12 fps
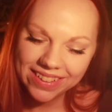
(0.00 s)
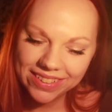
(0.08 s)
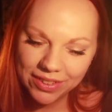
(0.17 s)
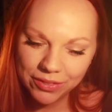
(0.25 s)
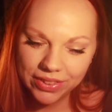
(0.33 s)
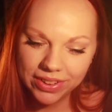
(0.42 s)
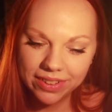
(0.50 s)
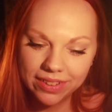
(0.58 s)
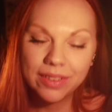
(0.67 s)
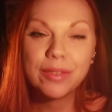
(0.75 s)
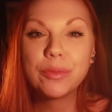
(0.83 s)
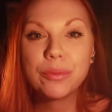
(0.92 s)
The
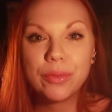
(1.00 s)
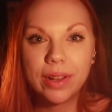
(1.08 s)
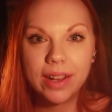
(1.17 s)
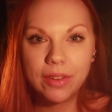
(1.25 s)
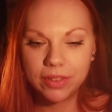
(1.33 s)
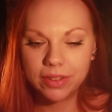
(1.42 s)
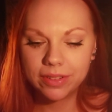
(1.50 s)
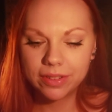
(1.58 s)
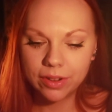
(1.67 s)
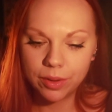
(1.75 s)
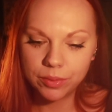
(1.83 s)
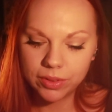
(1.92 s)
real whatever
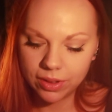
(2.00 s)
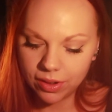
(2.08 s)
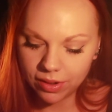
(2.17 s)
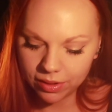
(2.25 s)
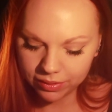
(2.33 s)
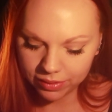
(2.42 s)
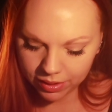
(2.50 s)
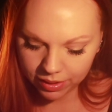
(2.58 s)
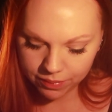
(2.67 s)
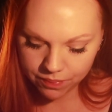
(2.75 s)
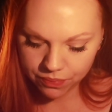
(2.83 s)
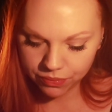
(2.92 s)
comes along, right?
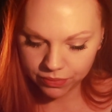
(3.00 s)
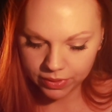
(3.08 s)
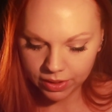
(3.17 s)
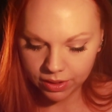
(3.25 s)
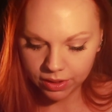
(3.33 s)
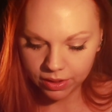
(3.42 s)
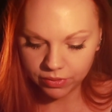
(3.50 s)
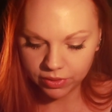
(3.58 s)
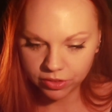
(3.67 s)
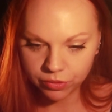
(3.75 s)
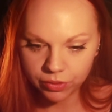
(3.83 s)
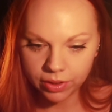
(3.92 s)
If
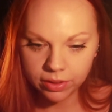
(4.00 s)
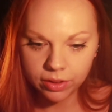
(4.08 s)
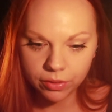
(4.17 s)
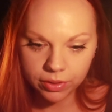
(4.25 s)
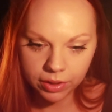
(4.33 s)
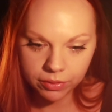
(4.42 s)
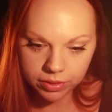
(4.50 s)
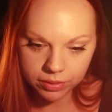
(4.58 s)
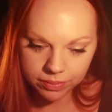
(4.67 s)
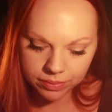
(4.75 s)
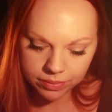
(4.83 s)
it's a friend or whatever.